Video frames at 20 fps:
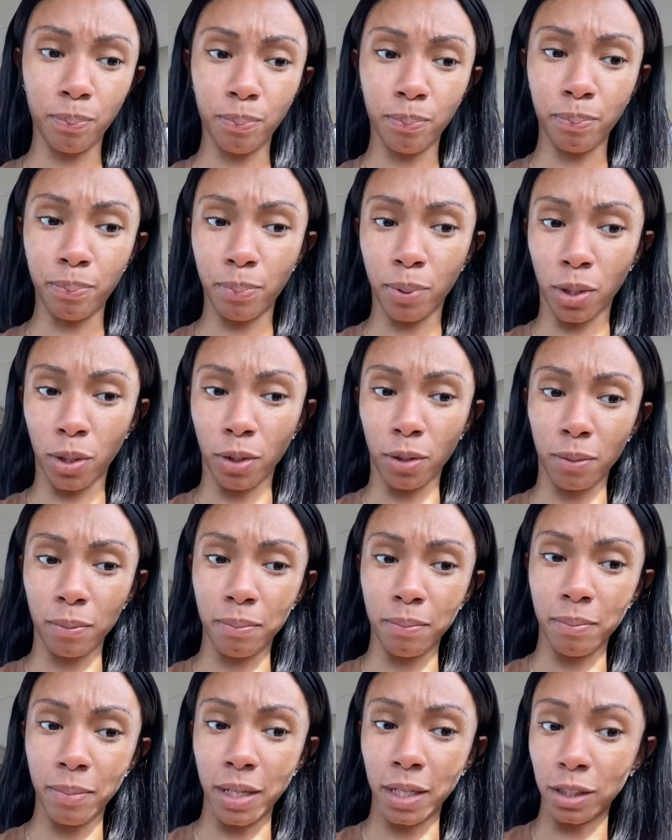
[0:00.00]

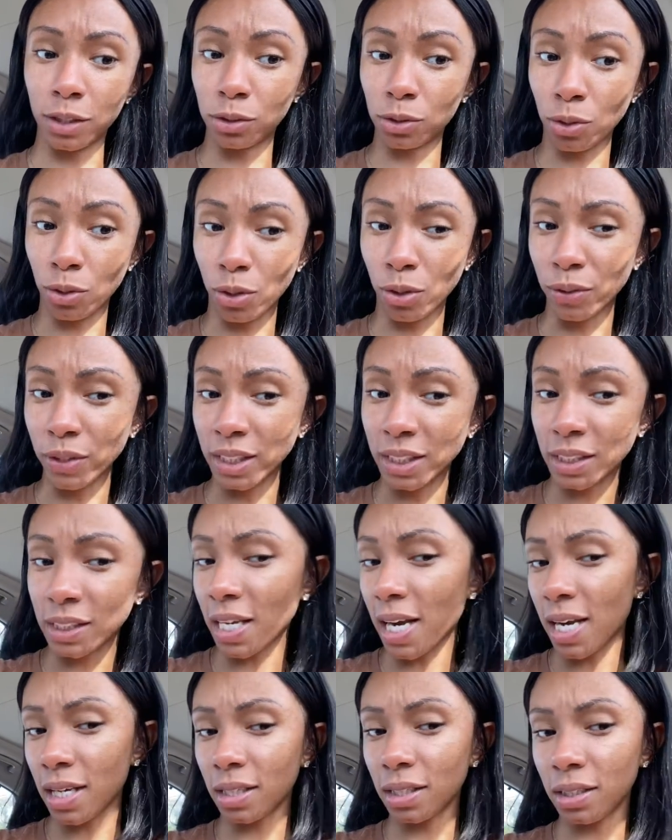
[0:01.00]
permitory
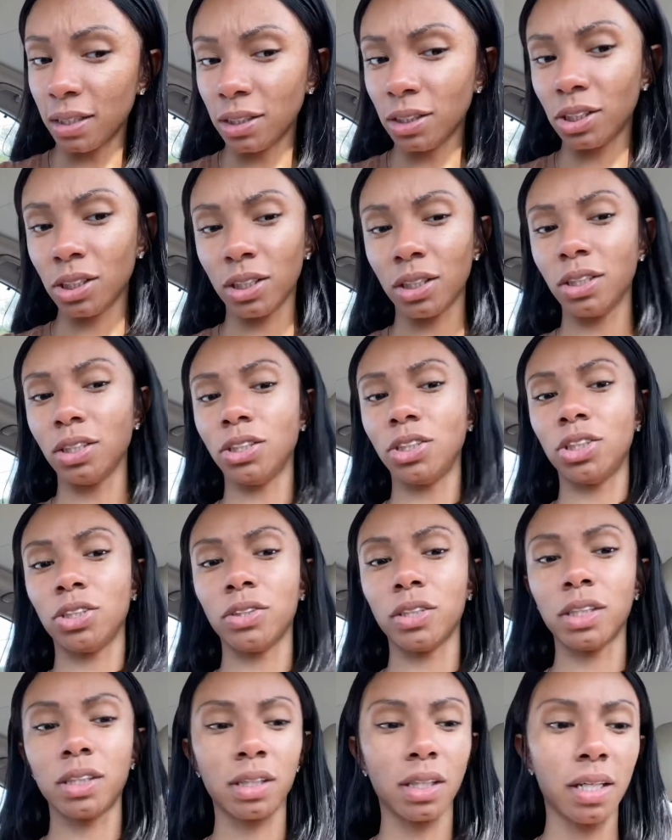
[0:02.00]
challenge in
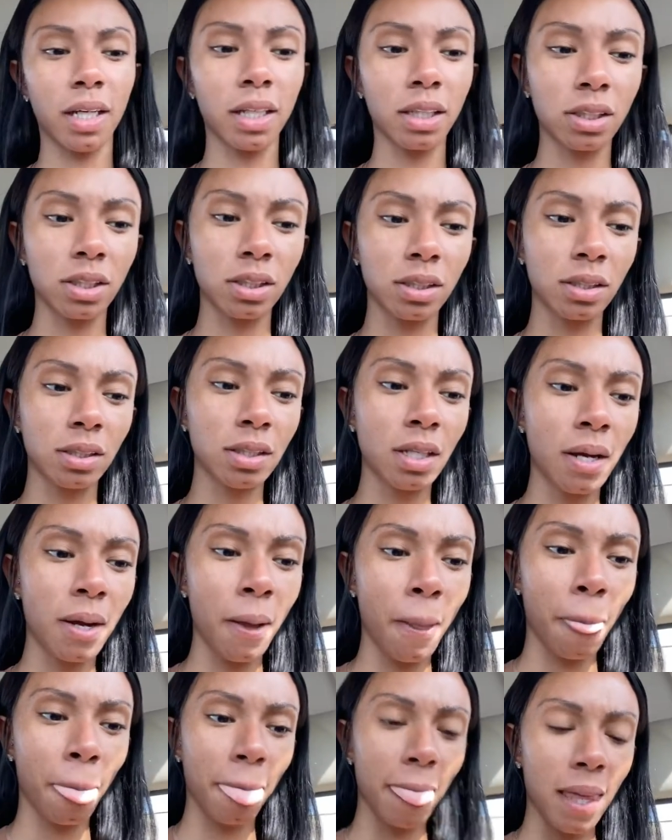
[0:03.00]
jury selection.
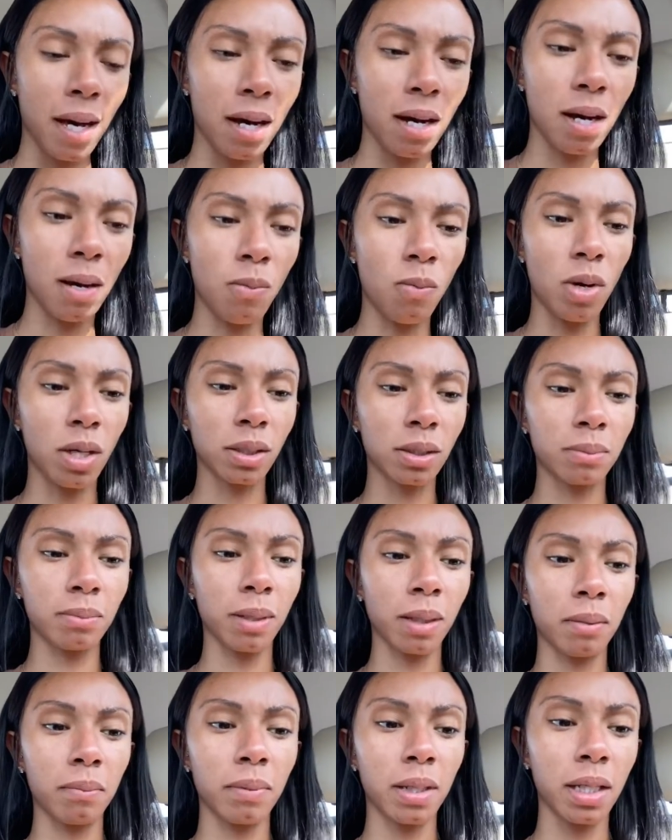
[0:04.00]
Walter
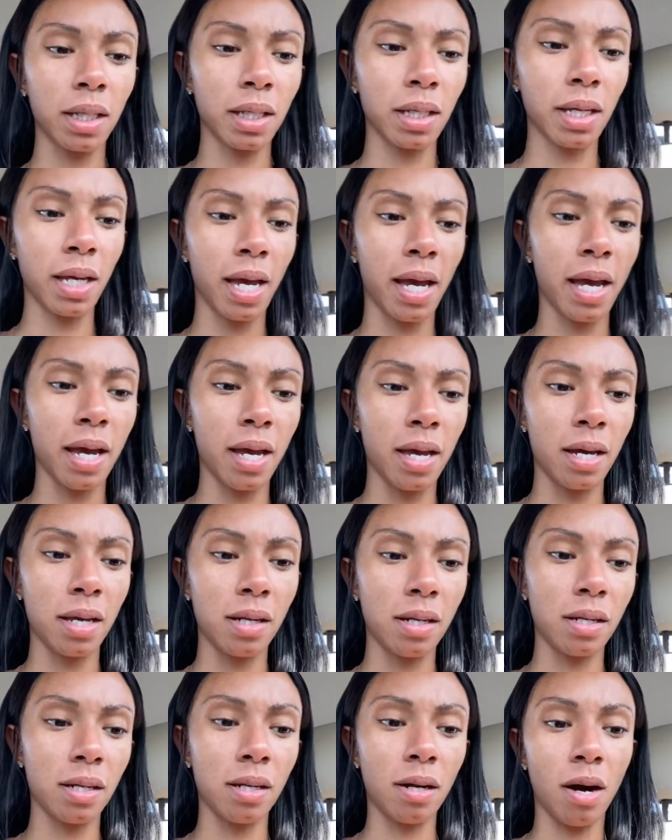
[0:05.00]
McMillian
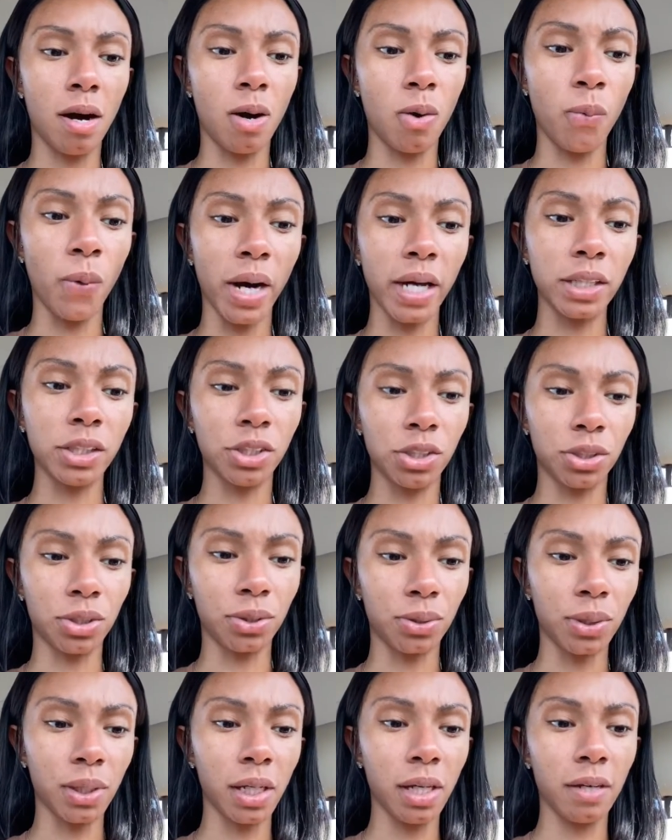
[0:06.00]
had an all-white
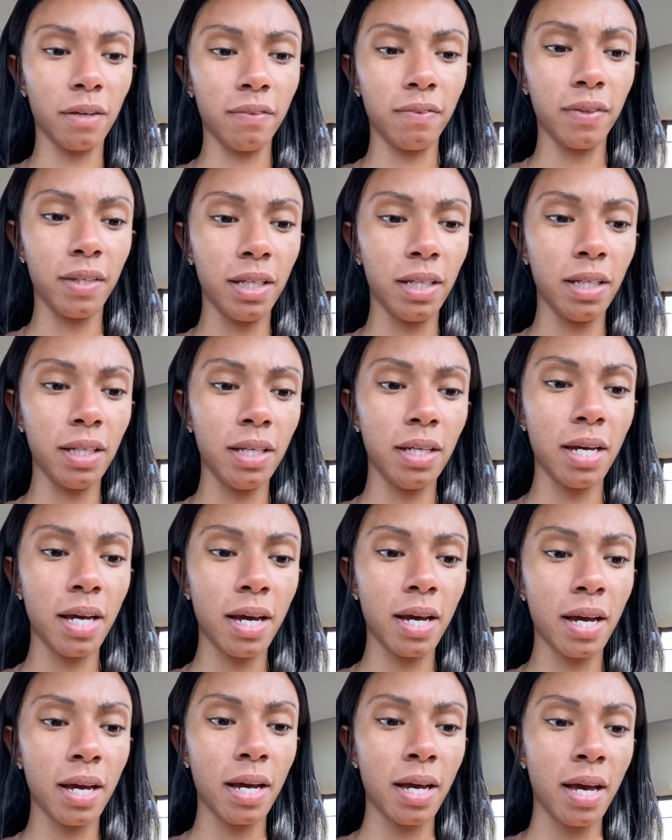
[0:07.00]
jury. If he
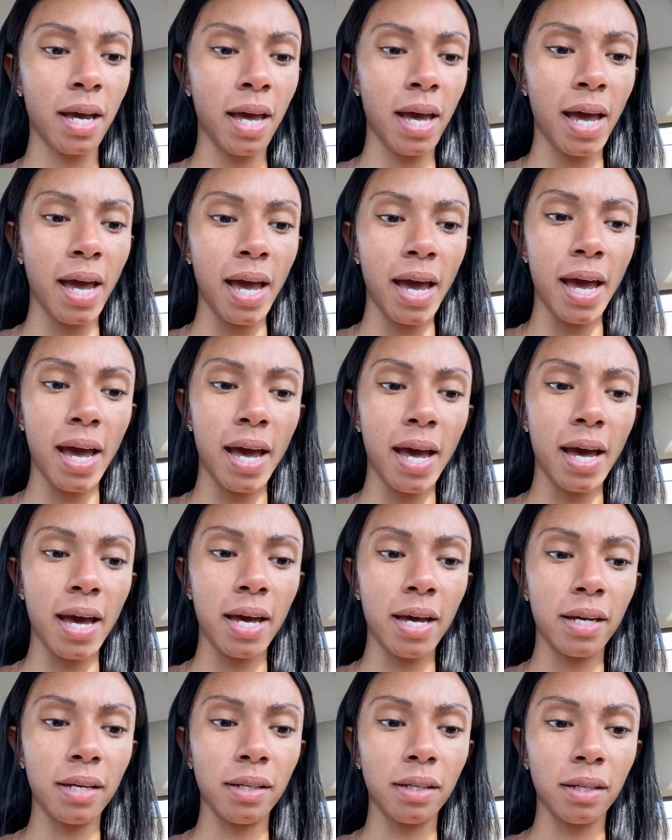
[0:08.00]

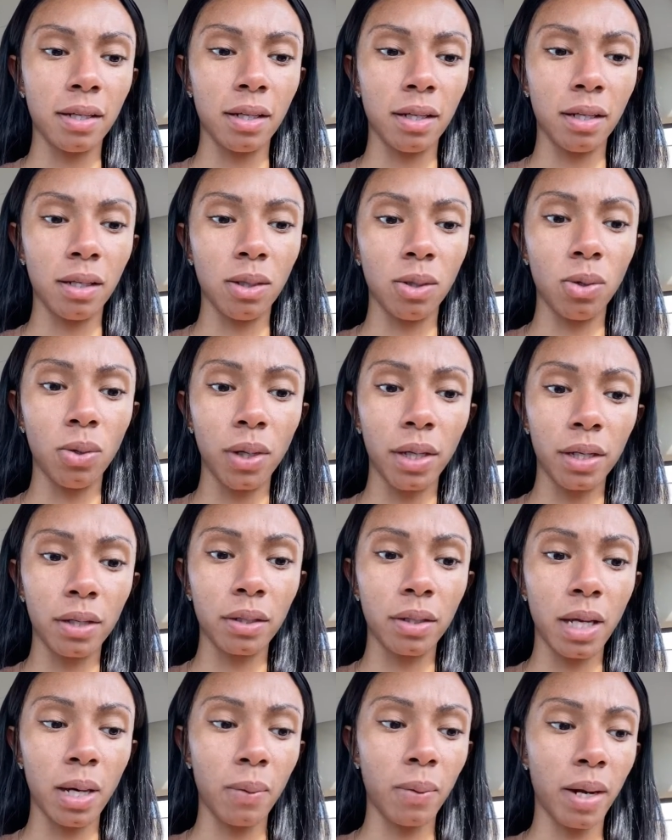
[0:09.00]
had a lawyer
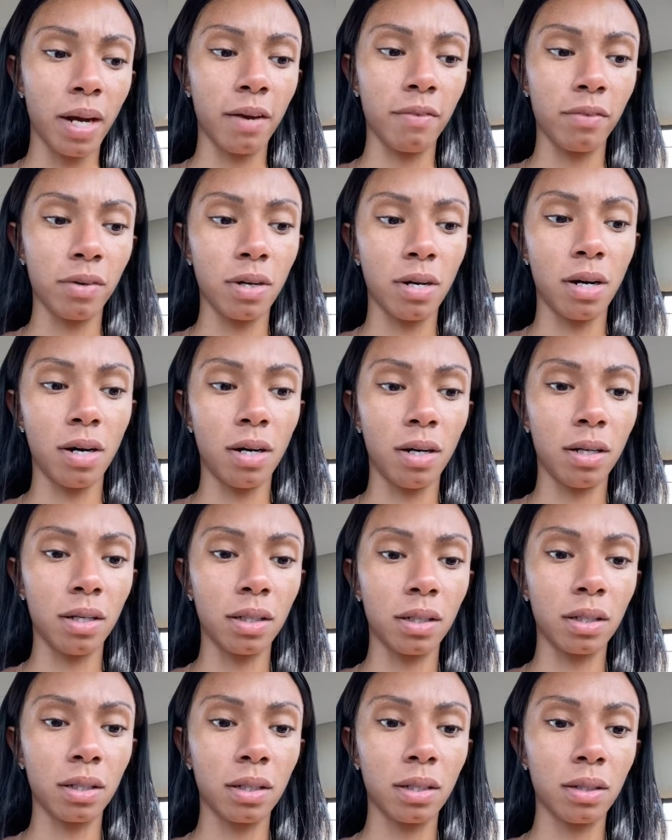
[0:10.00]
that would have
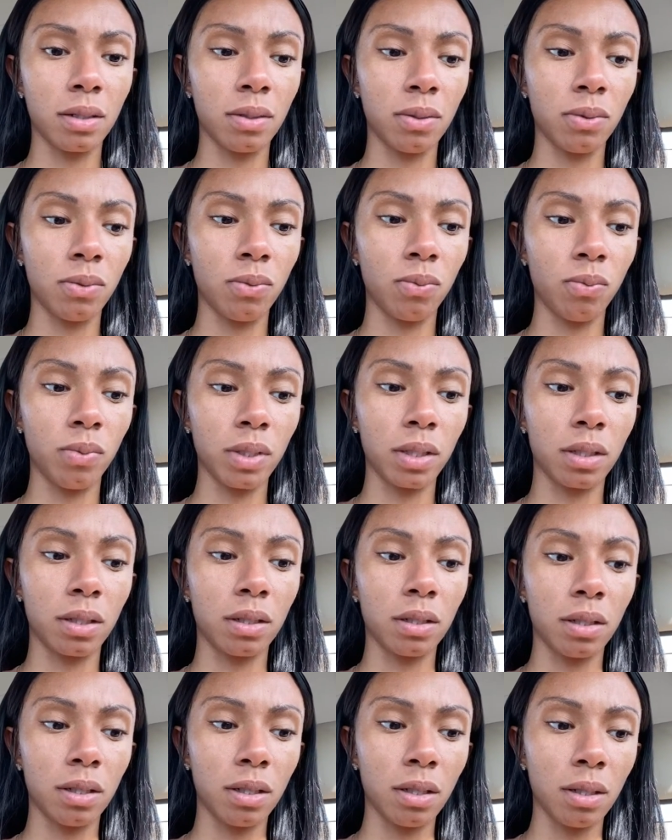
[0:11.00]
gone with
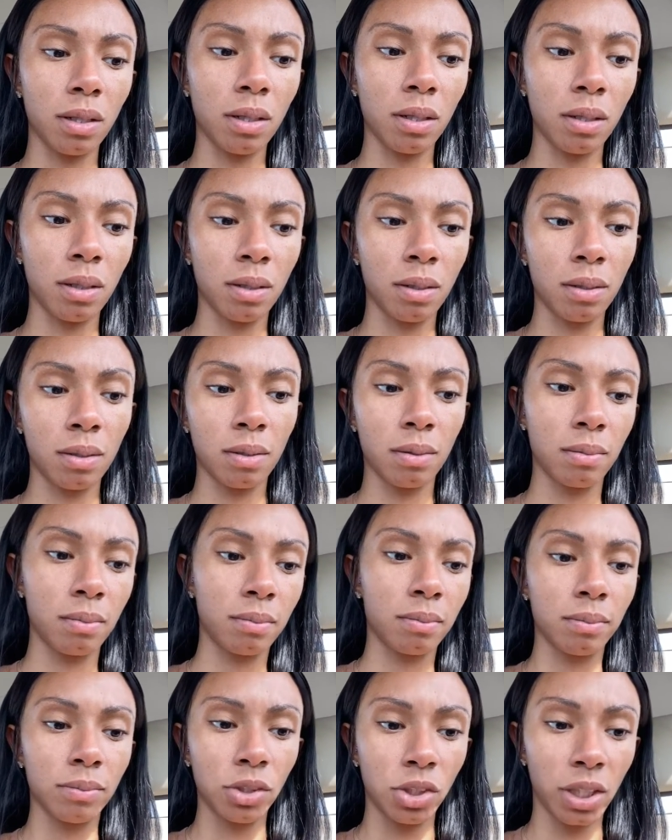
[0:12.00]
the
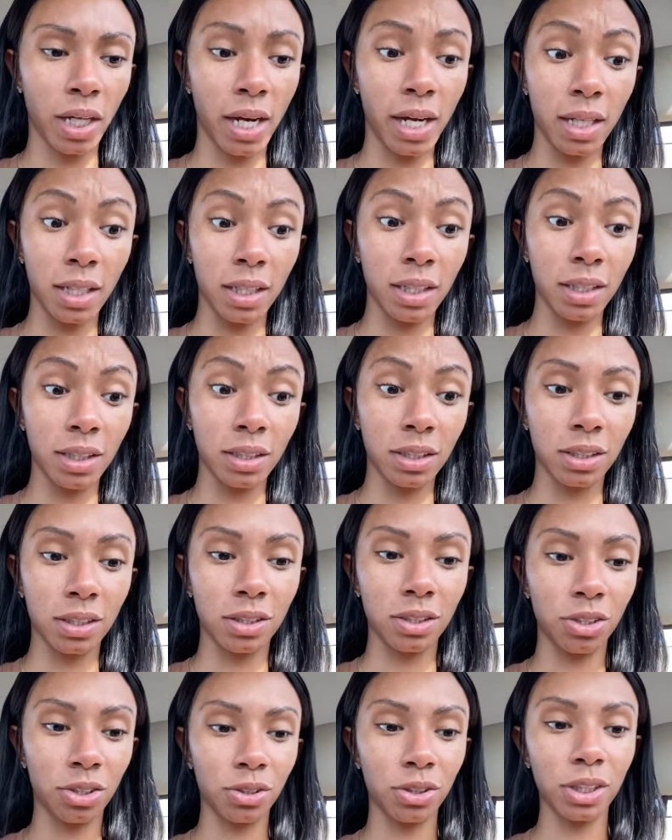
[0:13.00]
challenge,
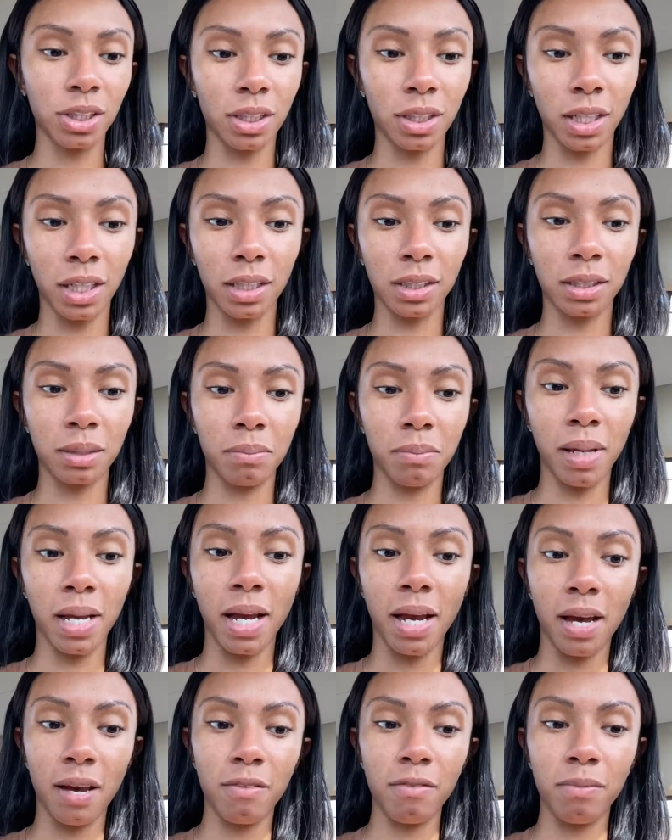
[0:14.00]
the jury selection may
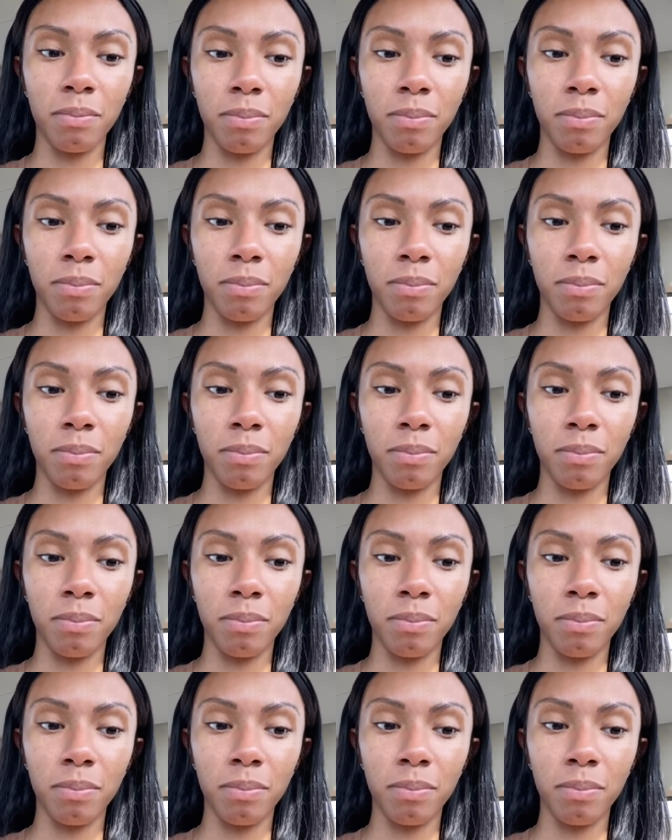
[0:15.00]
have